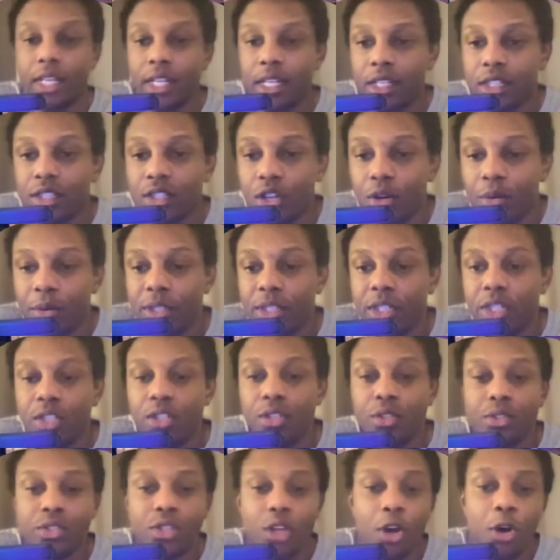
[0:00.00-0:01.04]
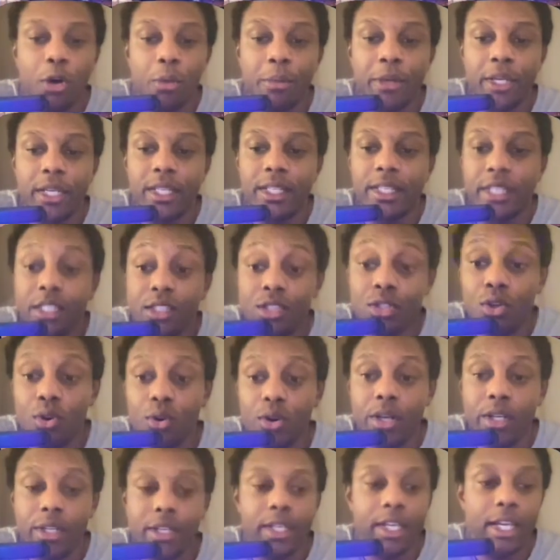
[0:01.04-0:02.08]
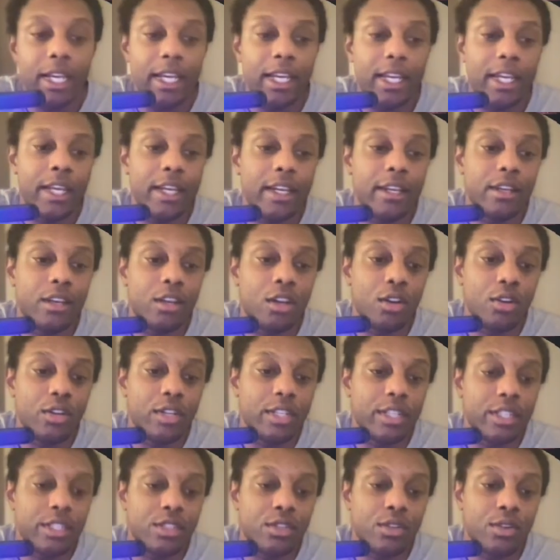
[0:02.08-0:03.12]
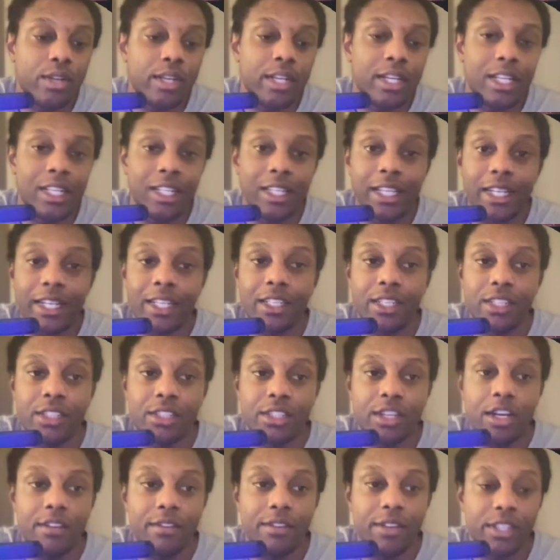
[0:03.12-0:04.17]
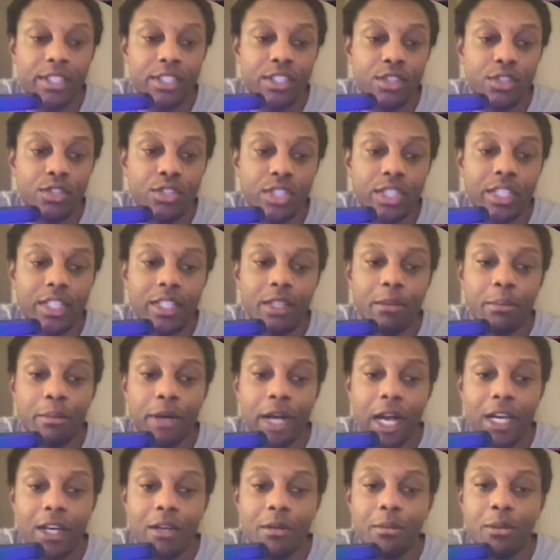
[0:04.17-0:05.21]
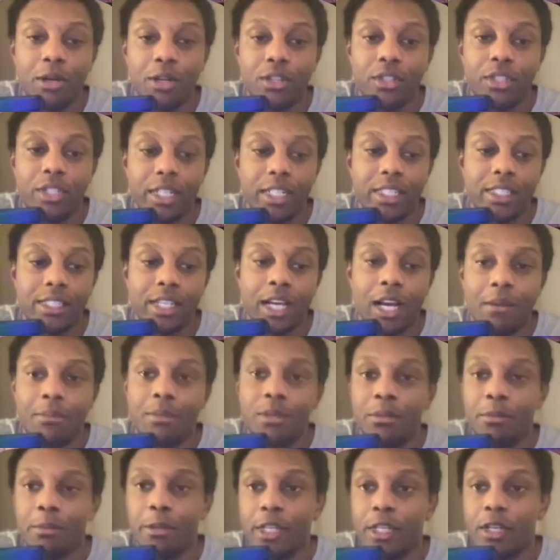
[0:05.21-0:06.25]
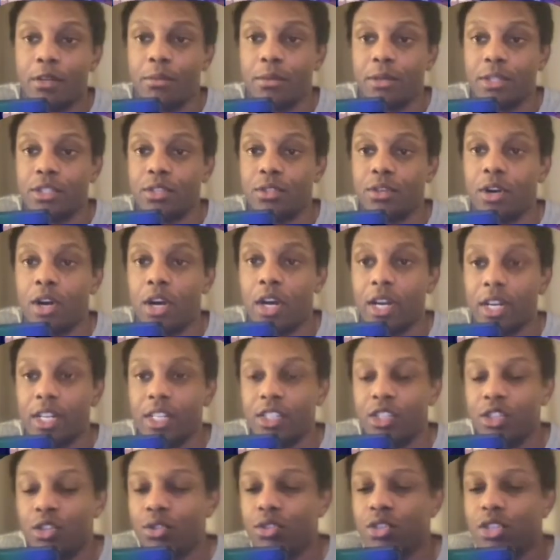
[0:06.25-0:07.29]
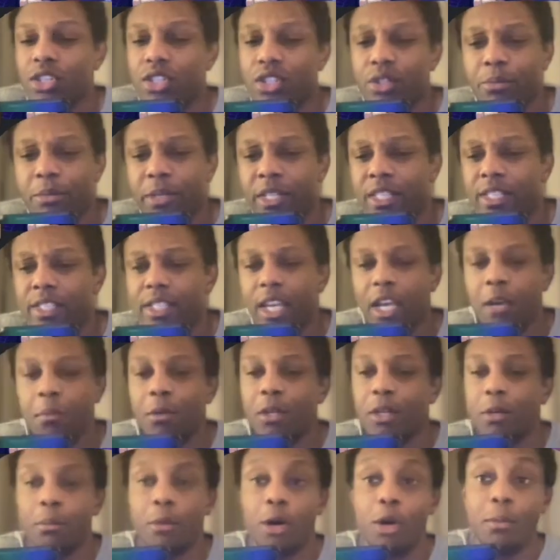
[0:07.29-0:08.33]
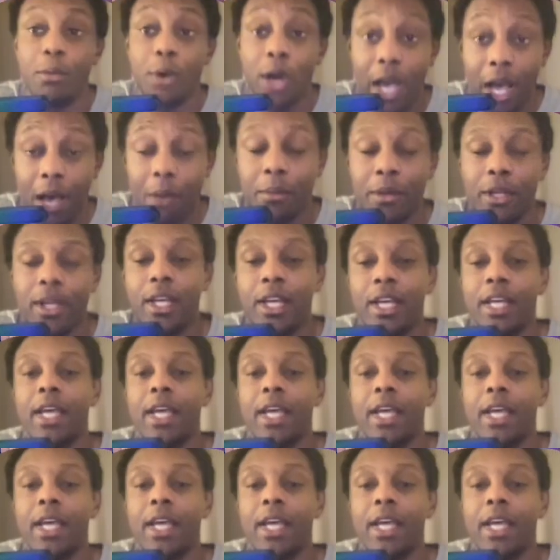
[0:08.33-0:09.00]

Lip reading: So what you can do is open Discord and go to Discord and click Discover. It's usually at the bottom on desktop, depending on what you are. It usually should be the same on a mobile app.